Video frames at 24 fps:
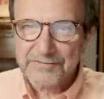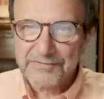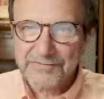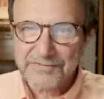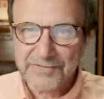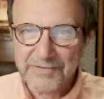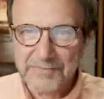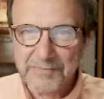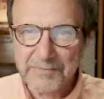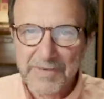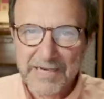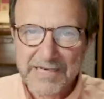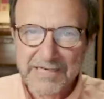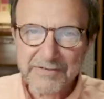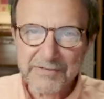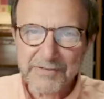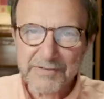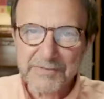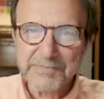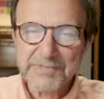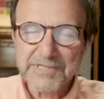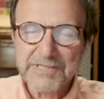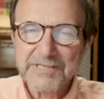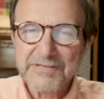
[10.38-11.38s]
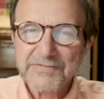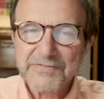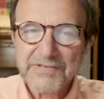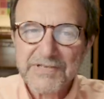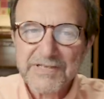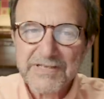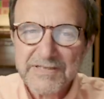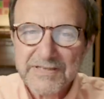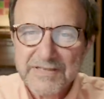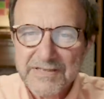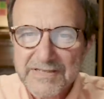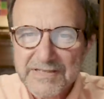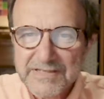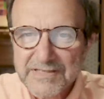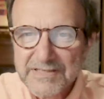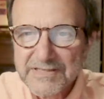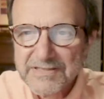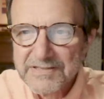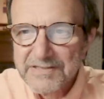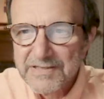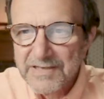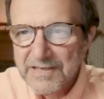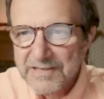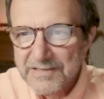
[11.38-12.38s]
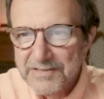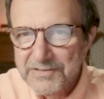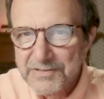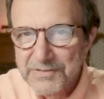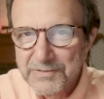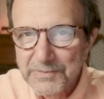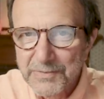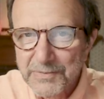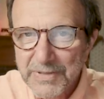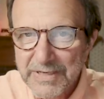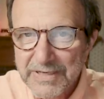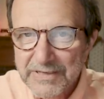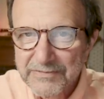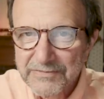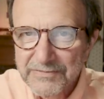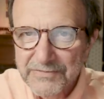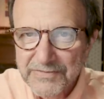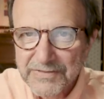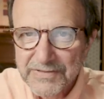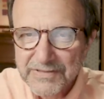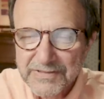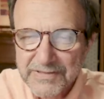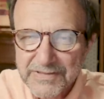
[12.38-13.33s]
From Microbe TV, this is TWIV,